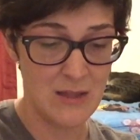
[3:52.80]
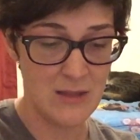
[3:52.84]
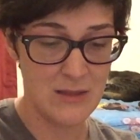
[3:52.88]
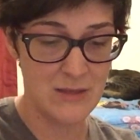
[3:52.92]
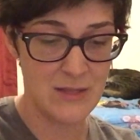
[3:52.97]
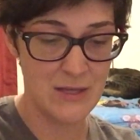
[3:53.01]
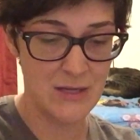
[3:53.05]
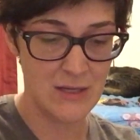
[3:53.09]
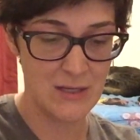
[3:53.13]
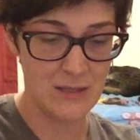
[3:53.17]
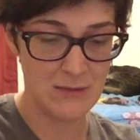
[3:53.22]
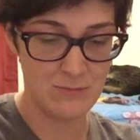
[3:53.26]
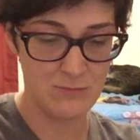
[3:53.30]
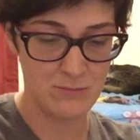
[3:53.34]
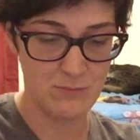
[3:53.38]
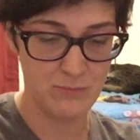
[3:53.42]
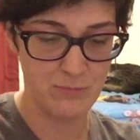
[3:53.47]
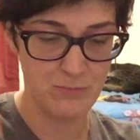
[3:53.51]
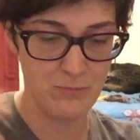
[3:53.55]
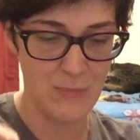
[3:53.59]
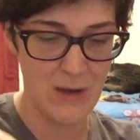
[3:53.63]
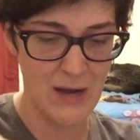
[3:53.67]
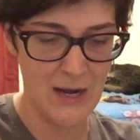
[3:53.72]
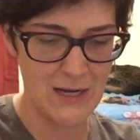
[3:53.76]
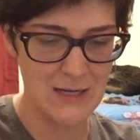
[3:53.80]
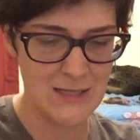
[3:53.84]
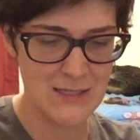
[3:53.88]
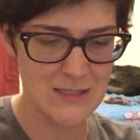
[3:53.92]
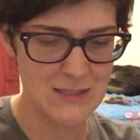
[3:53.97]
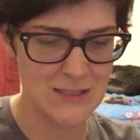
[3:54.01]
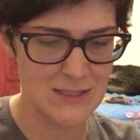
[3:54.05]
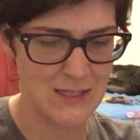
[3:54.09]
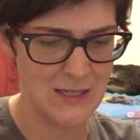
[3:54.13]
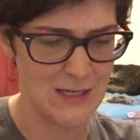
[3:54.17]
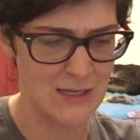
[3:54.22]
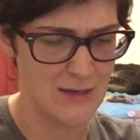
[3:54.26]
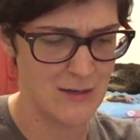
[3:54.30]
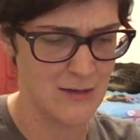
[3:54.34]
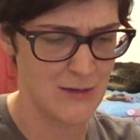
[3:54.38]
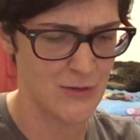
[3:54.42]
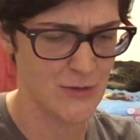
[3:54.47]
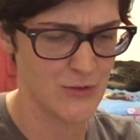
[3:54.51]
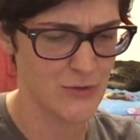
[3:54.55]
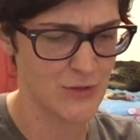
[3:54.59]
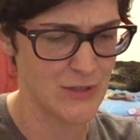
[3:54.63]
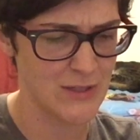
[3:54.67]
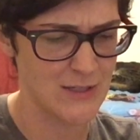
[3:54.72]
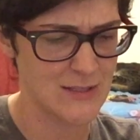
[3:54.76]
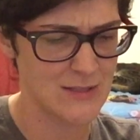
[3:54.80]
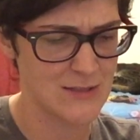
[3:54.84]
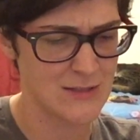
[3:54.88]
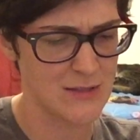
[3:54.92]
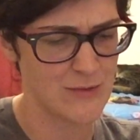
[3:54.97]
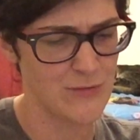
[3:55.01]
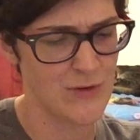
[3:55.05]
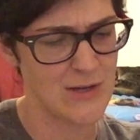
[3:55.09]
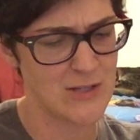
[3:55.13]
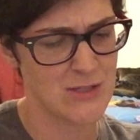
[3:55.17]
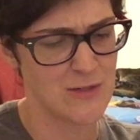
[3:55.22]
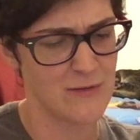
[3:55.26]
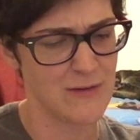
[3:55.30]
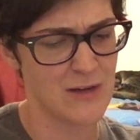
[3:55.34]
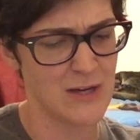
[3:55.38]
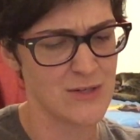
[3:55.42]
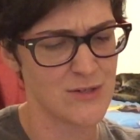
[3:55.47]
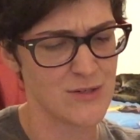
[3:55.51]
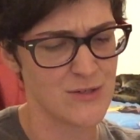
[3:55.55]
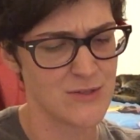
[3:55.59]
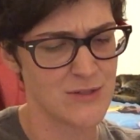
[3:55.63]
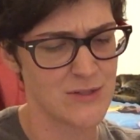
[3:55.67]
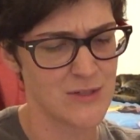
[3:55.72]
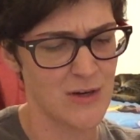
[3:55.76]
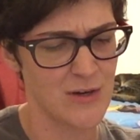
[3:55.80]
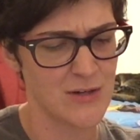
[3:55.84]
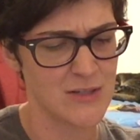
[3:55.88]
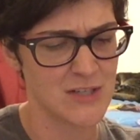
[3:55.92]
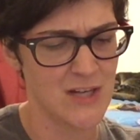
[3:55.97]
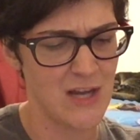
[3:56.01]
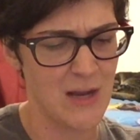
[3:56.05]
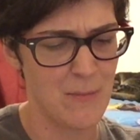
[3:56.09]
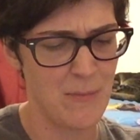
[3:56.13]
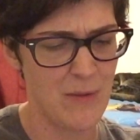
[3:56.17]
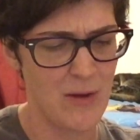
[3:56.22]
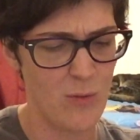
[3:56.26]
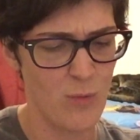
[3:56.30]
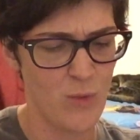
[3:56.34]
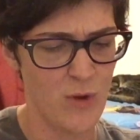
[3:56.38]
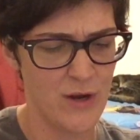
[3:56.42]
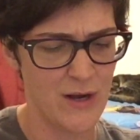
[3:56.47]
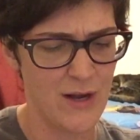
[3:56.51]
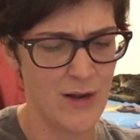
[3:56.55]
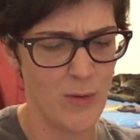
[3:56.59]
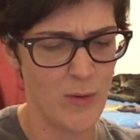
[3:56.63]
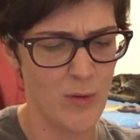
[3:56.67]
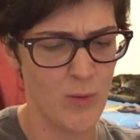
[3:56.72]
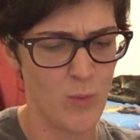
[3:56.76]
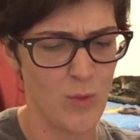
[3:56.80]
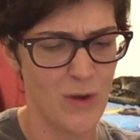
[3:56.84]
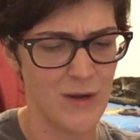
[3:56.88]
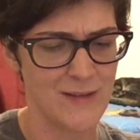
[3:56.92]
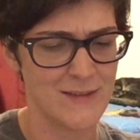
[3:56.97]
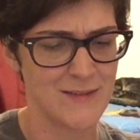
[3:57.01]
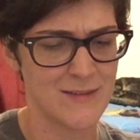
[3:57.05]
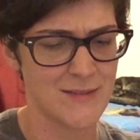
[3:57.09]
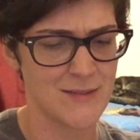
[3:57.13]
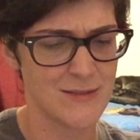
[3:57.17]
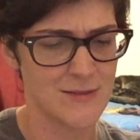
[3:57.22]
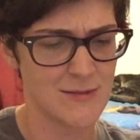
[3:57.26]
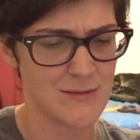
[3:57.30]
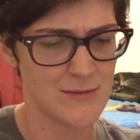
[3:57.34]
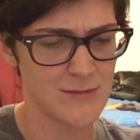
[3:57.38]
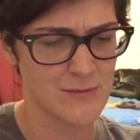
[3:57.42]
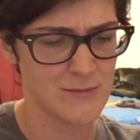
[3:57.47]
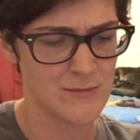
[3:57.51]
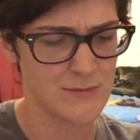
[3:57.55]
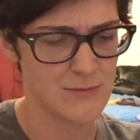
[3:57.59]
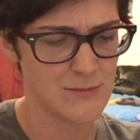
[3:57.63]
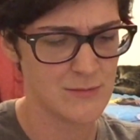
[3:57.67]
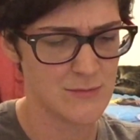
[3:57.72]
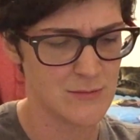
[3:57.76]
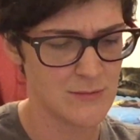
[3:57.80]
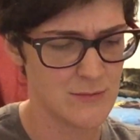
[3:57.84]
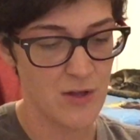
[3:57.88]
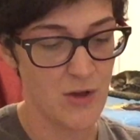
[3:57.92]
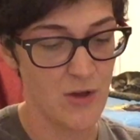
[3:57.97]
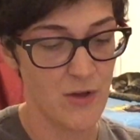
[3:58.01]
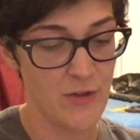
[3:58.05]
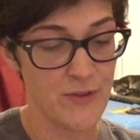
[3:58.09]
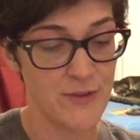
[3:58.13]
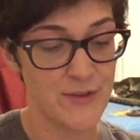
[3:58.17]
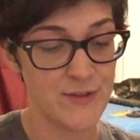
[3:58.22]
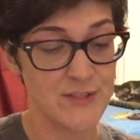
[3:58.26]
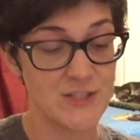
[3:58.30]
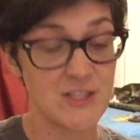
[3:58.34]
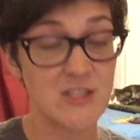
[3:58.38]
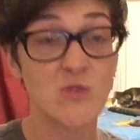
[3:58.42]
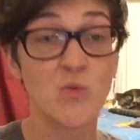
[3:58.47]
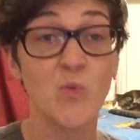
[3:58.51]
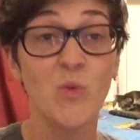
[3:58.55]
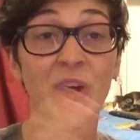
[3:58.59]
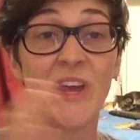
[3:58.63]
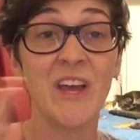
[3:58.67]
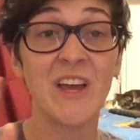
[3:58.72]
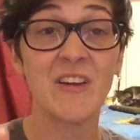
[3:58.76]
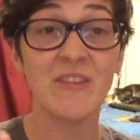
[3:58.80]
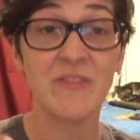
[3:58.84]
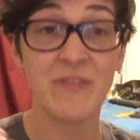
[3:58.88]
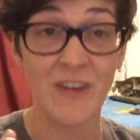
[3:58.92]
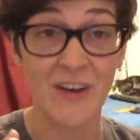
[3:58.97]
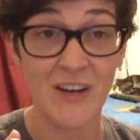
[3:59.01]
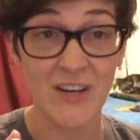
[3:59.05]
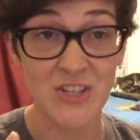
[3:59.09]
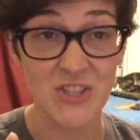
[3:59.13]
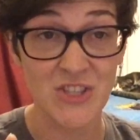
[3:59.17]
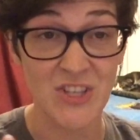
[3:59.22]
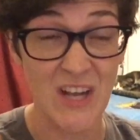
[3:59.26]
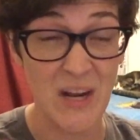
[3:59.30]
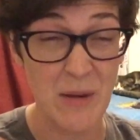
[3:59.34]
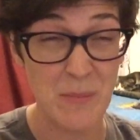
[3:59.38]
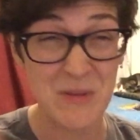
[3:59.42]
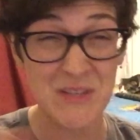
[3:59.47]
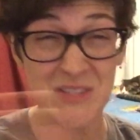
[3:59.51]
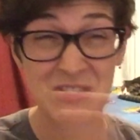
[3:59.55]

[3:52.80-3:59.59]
the minus key to decrease the reservation start time by 1 hour once. Swing function. I'm